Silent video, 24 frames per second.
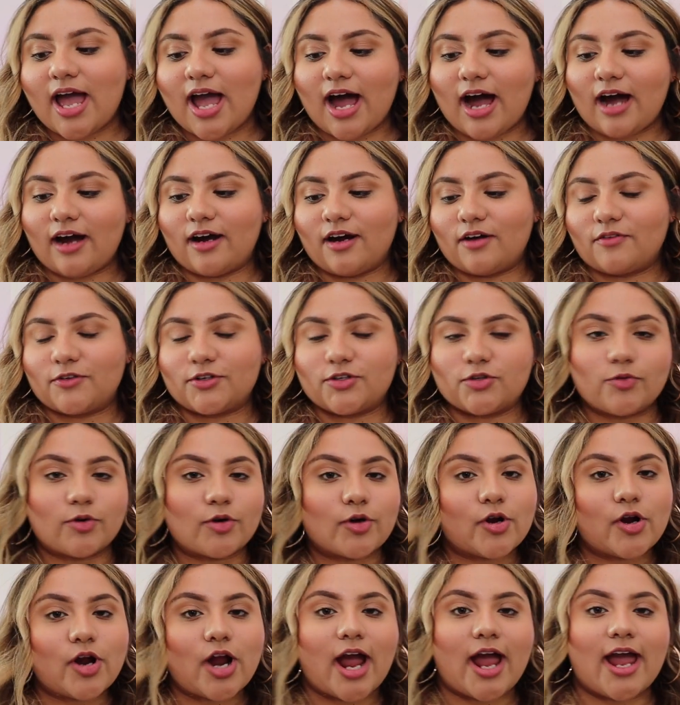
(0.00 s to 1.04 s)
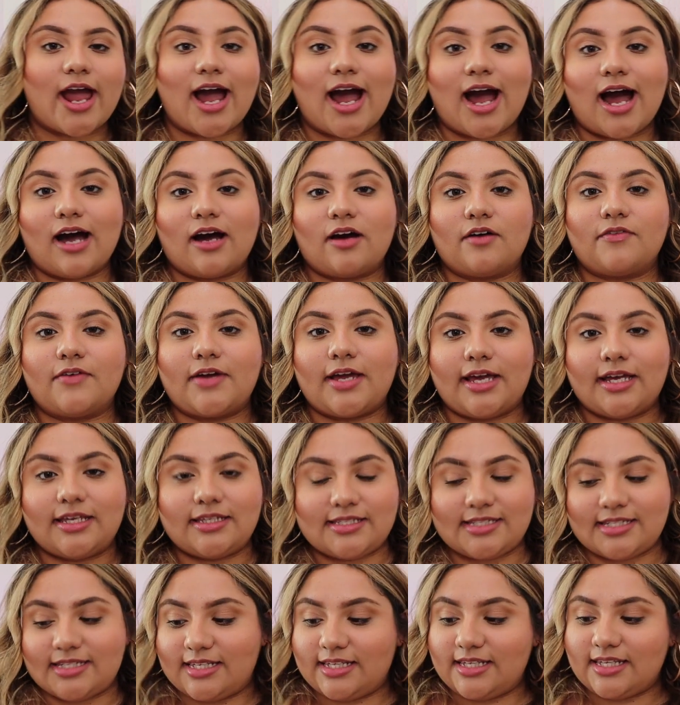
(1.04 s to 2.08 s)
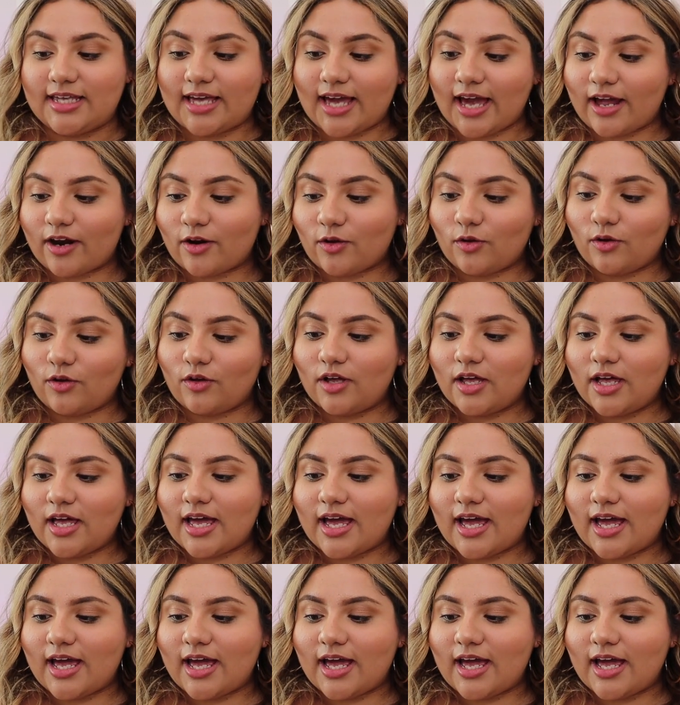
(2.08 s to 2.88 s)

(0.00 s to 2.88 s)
For Twitter, I have a tea kettle,